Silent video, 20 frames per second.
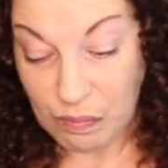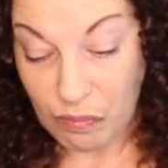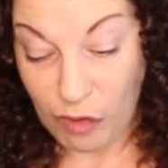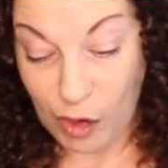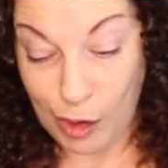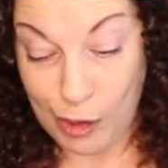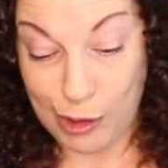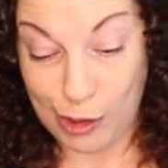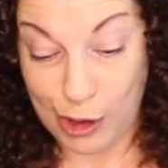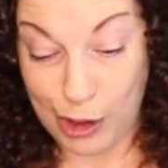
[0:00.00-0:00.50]

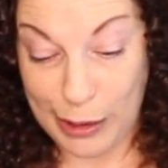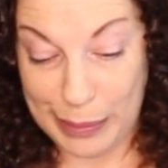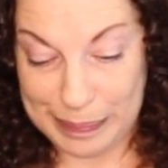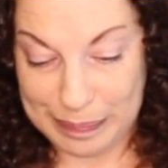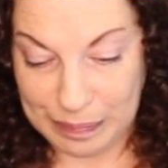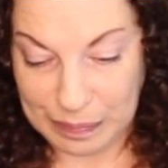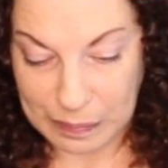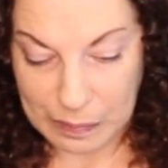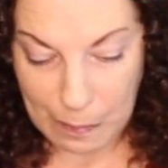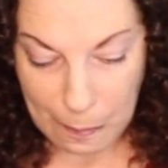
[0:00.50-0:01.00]
It was good.
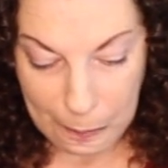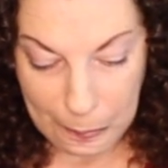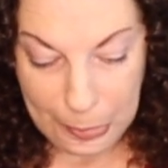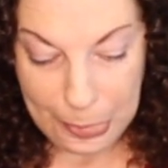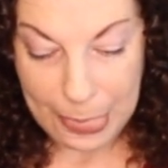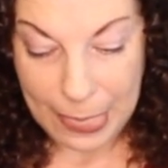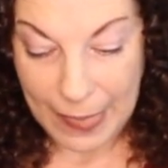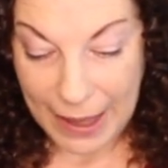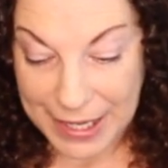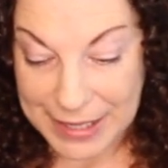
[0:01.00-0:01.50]

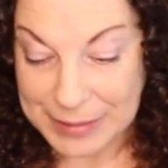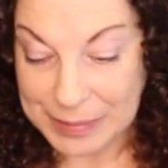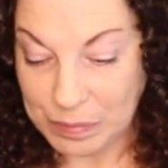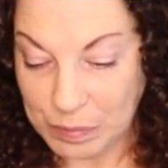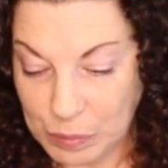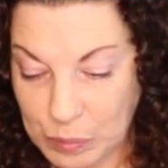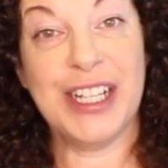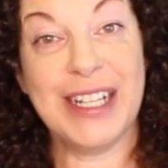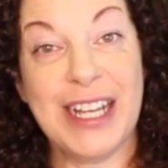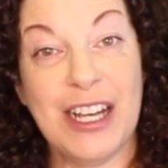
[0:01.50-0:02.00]

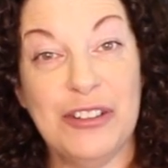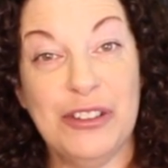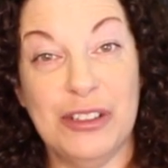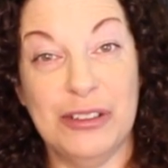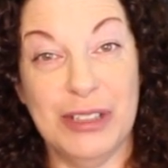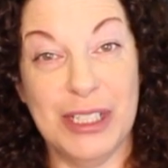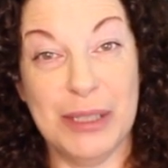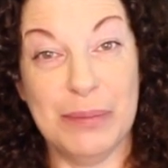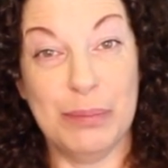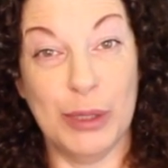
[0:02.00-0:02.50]
Check out the
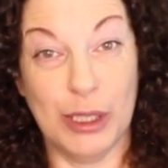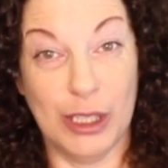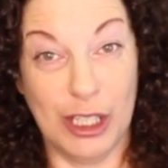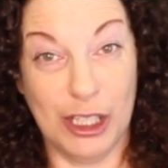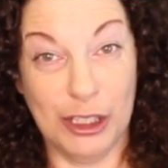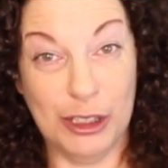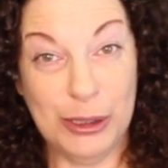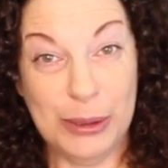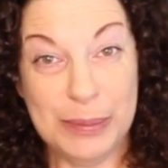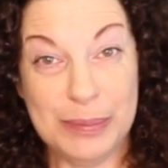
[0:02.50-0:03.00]
link
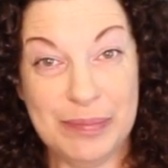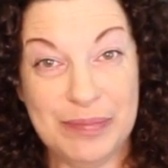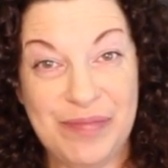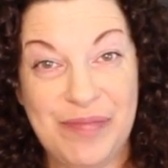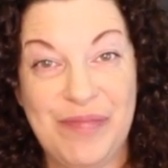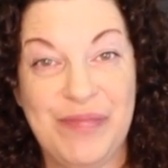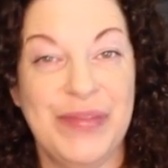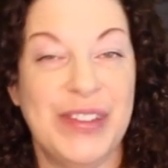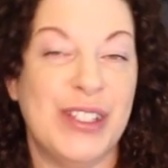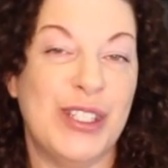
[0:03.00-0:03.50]
below
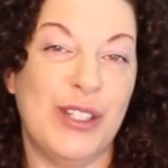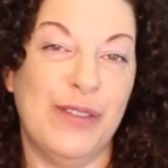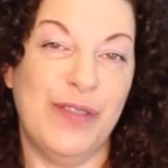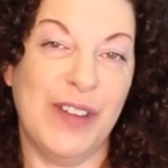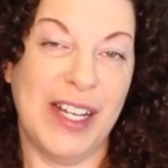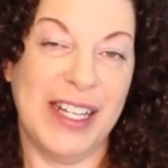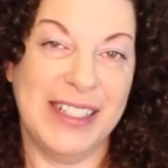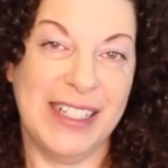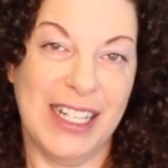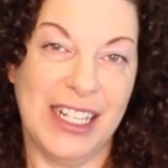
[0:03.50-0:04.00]
to
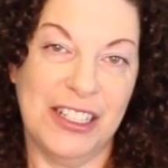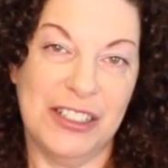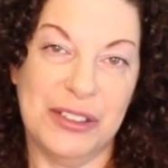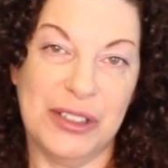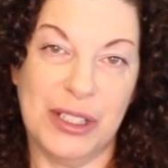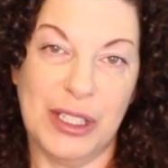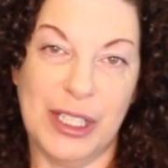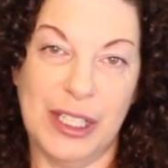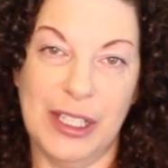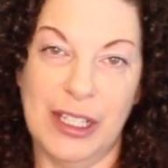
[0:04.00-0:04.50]
find
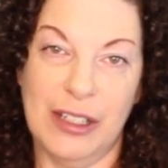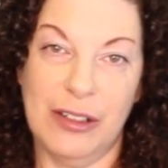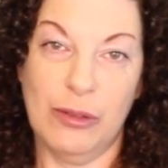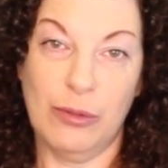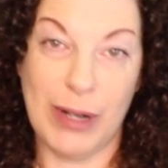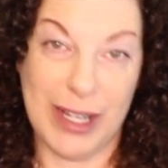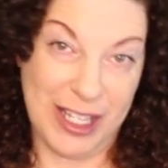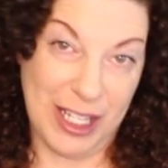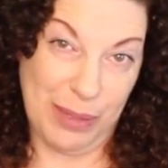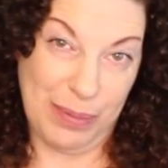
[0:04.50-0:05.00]
out the
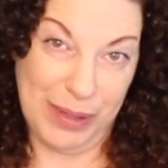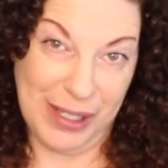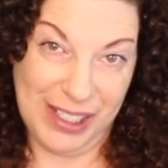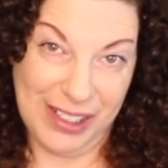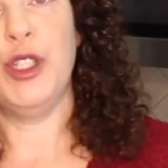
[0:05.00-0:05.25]
recipe.